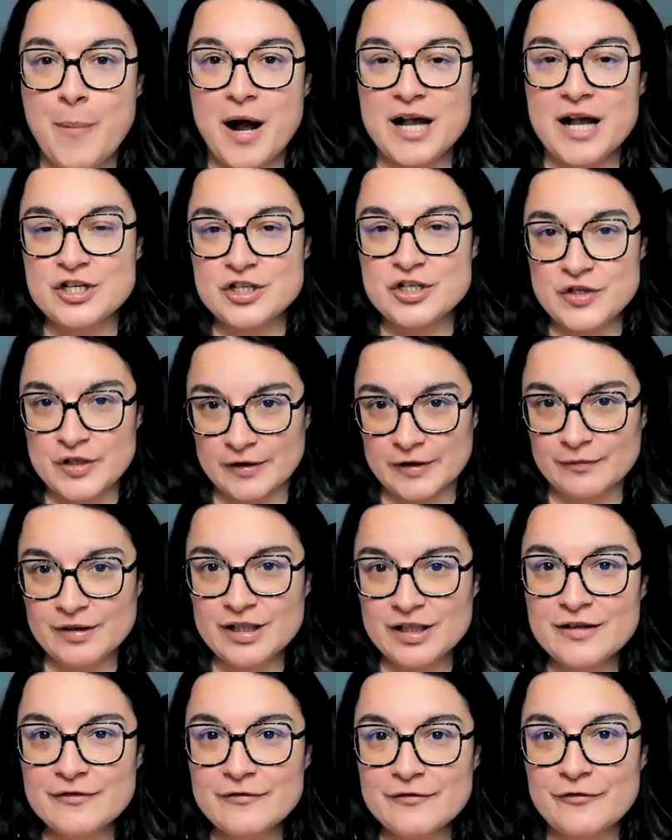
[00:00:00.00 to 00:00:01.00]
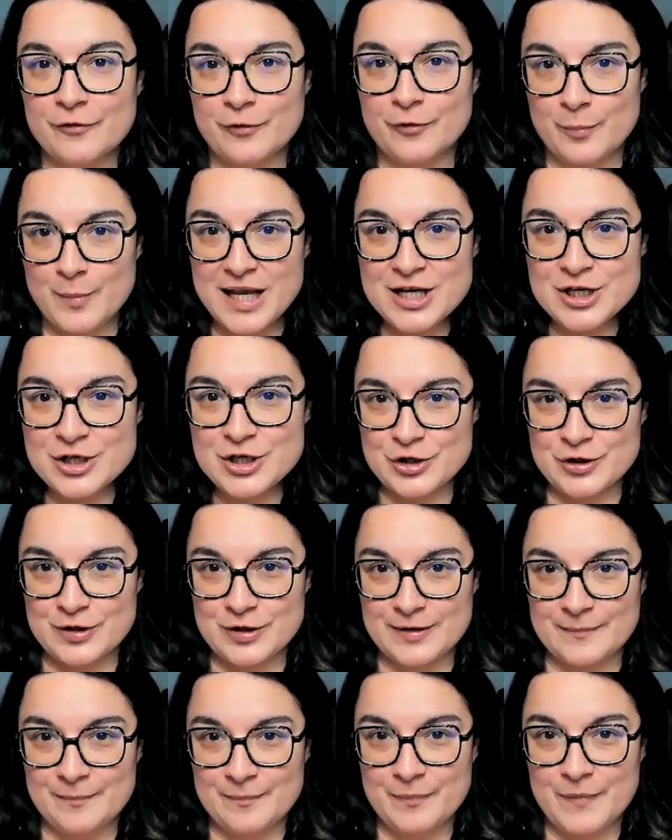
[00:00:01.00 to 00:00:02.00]
by sharing
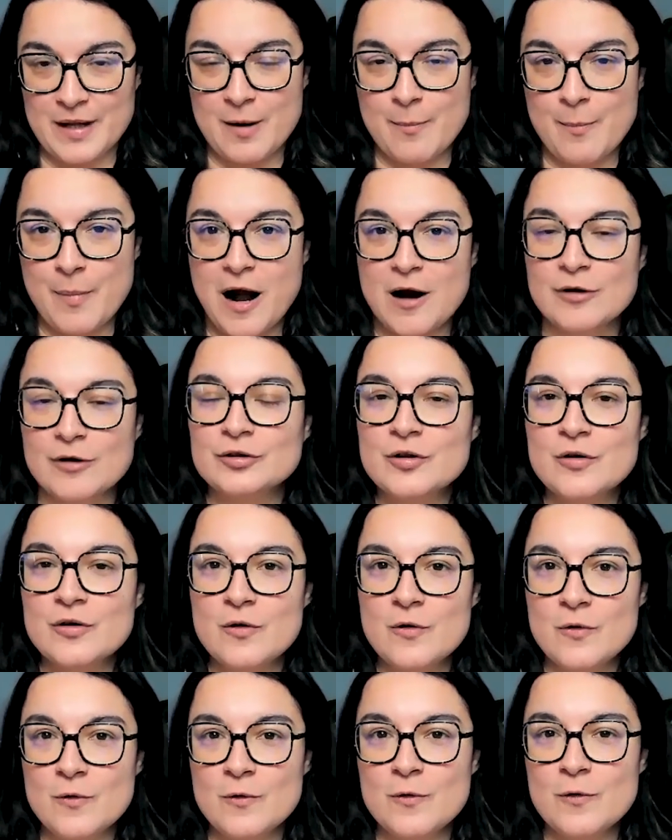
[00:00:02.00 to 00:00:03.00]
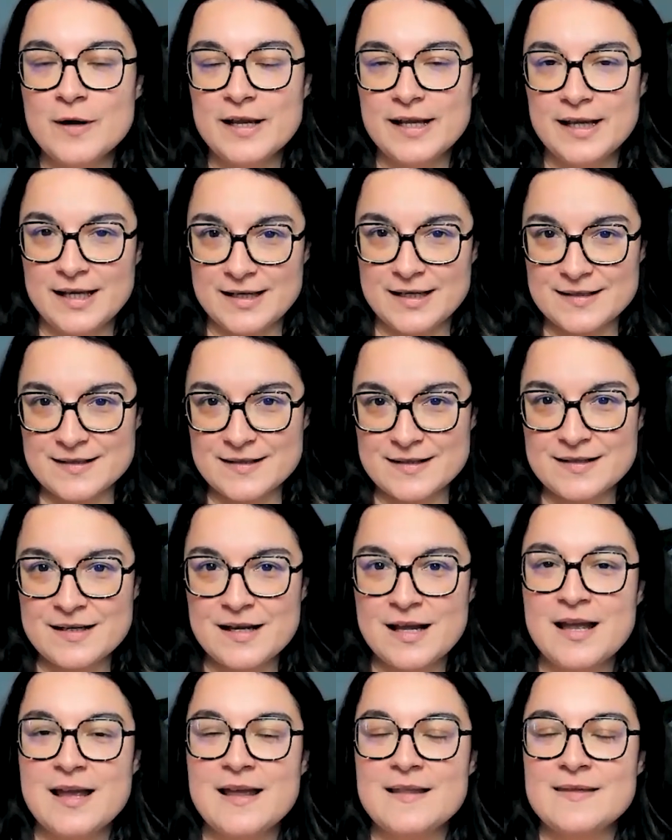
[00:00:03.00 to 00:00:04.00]
information about who is
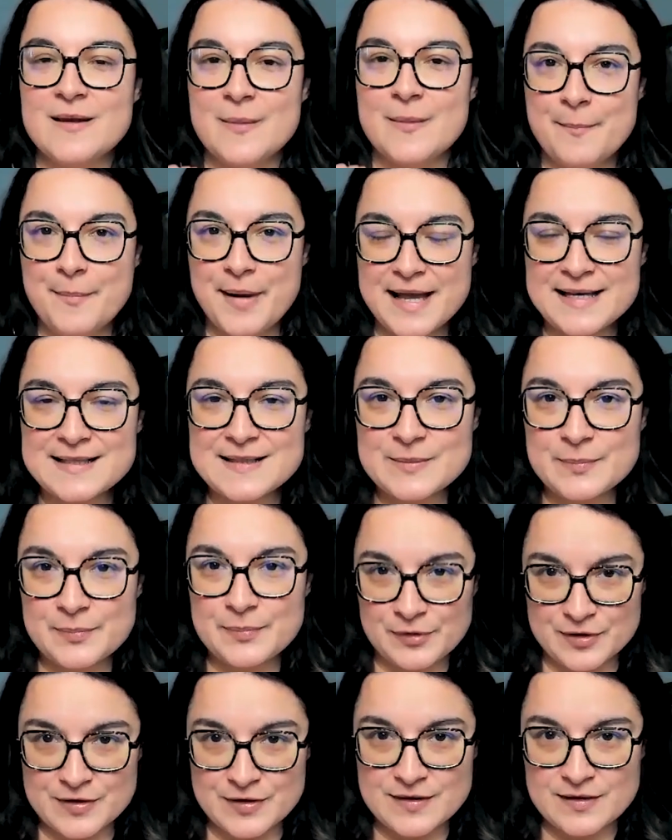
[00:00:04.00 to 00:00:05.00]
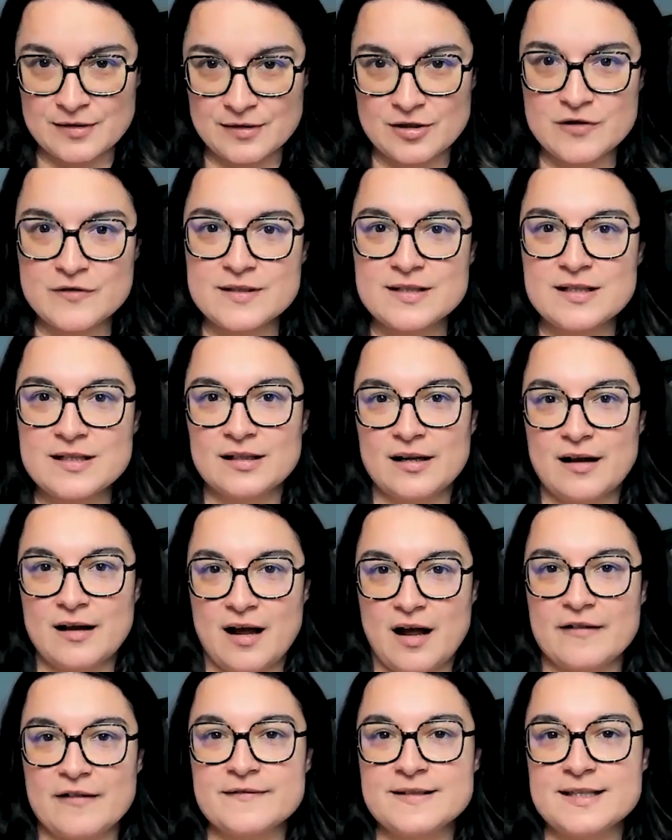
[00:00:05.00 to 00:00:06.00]
the best person who's going to
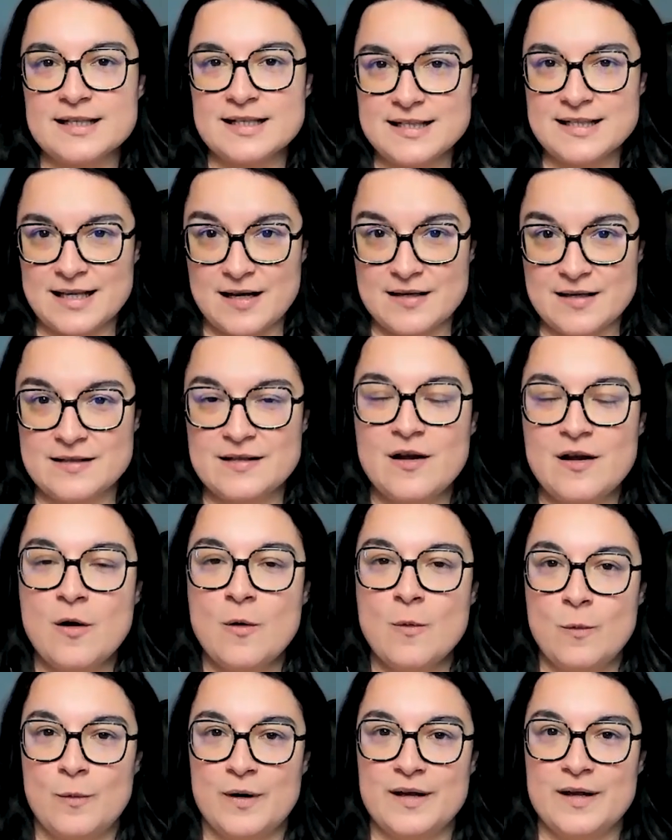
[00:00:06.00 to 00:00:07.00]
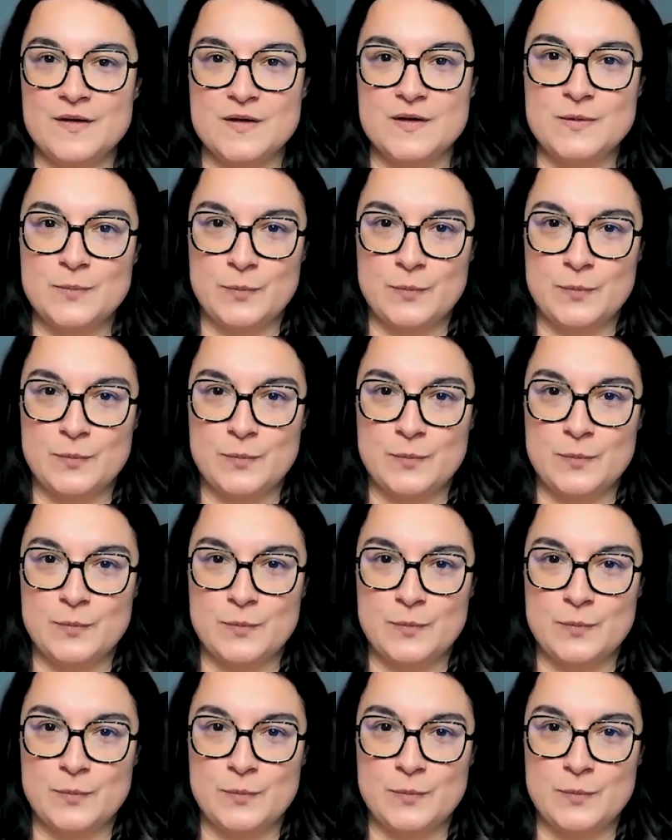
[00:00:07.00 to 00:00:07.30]
have success with this